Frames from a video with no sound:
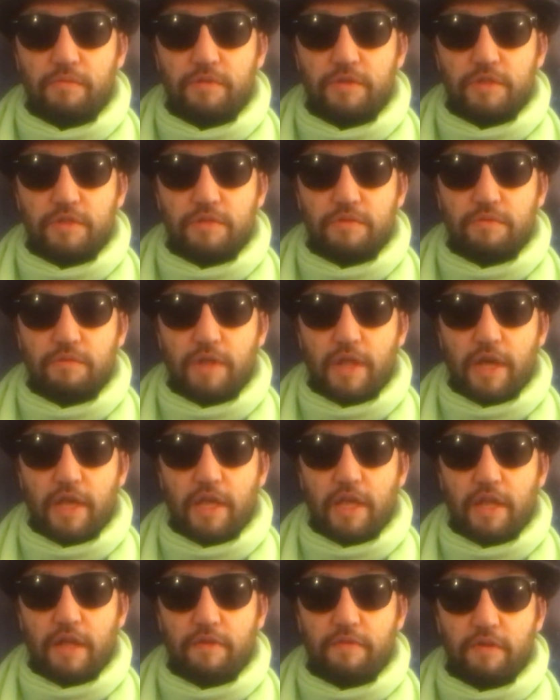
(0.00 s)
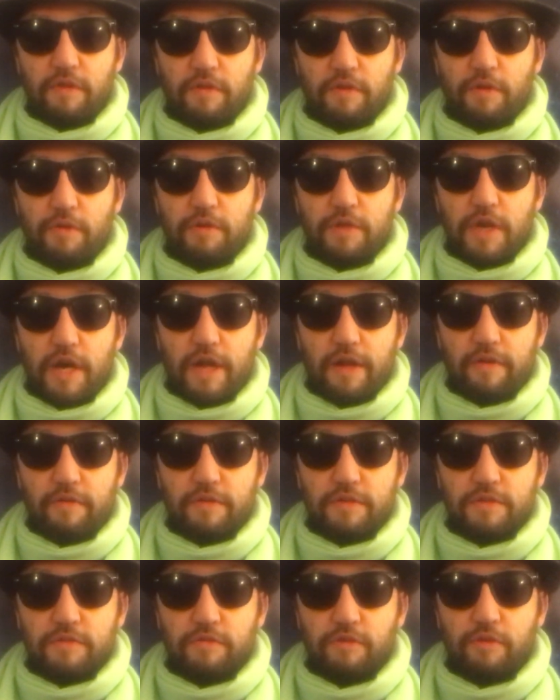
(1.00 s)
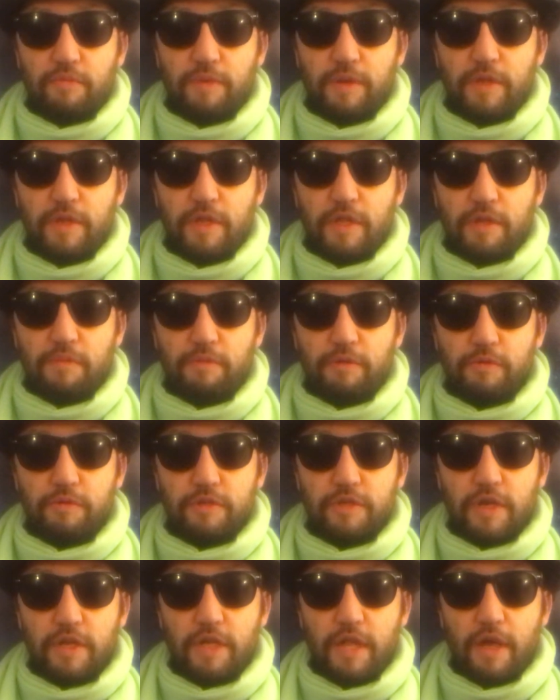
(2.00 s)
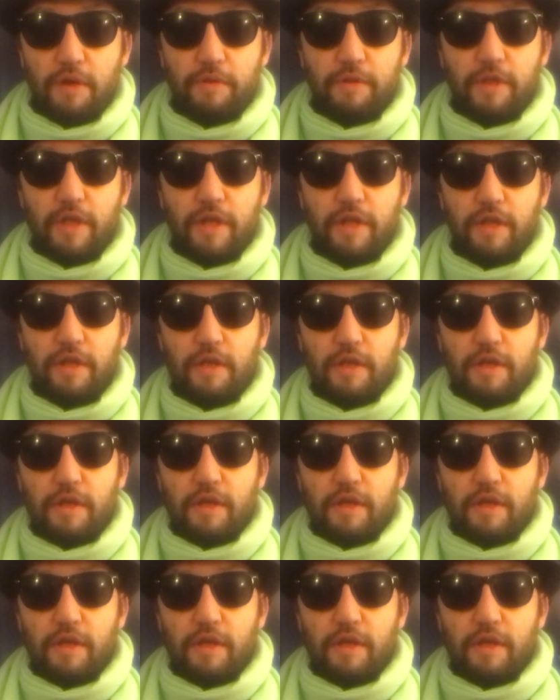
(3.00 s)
just lucky enough to throw a dart across a room and hit the bullseye now and then.